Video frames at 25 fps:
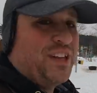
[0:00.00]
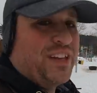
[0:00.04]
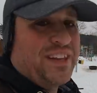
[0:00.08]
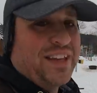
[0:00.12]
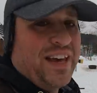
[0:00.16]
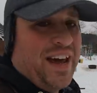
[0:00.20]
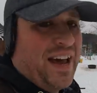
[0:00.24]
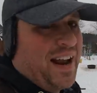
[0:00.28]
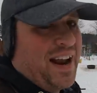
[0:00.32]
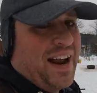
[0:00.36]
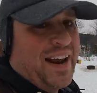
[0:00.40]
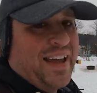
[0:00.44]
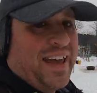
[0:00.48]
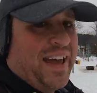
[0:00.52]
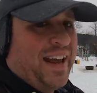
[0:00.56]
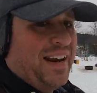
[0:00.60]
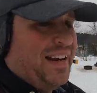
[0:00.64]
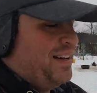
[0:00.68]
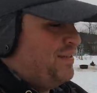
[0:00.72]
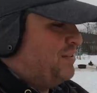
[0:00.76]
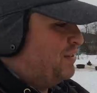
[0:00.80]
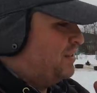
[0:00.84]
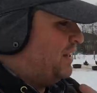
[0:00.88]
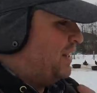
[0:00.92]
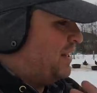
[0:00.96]
like that, I can't
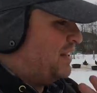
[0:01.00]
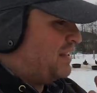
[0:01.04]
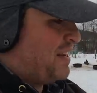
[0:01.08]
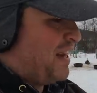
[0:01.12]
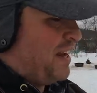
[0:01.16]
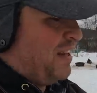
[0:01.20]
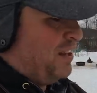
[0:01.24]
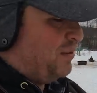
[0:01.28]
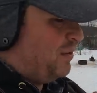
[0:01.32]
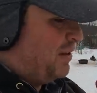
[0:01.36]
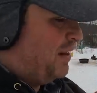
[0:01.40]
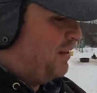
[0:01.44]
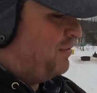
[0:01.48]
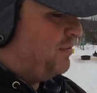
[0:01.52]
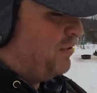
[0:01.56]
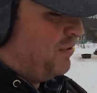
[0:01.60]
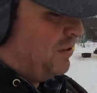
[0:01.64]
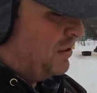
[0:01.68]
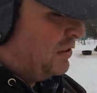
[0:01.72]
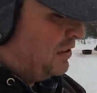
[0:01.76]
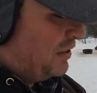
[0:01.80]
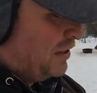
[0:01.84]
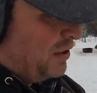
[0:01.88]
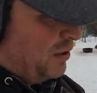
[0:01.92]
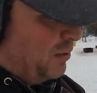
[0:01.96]
even like tolerate for
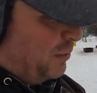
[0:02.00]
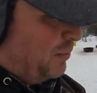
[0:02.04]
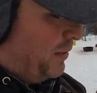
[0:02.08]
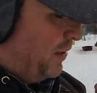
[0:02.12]
a little